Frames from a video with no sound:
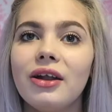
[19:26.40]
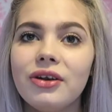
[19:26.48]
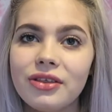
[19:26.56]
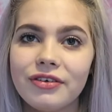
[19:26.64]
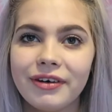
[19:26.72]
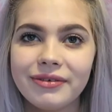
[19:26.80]

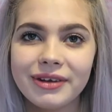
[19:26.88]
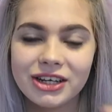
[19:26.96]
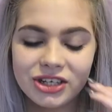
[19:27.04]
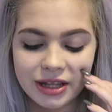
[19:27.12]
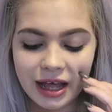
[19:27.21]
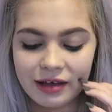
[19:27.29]
Another
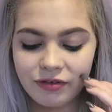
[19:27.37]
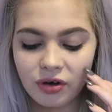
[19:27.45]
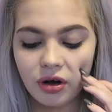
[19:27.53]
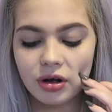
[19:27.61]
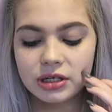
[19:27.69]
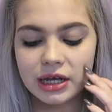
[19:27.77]
foundation that I've
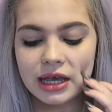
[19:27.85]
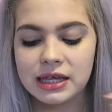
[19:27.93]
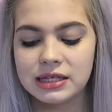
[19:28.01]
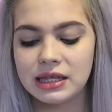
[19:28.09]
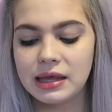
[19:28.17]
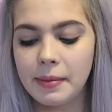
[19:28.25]
got
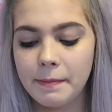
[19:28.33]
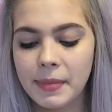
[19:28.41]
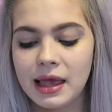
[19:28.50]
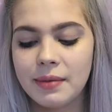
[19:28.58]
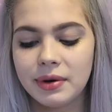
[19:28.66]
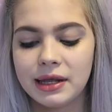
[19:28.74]
is the
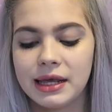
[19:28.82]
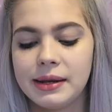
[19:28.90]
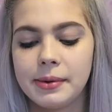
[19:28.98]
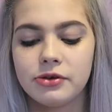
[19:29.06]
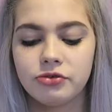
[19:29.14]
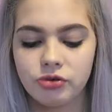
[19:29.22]
Maybelline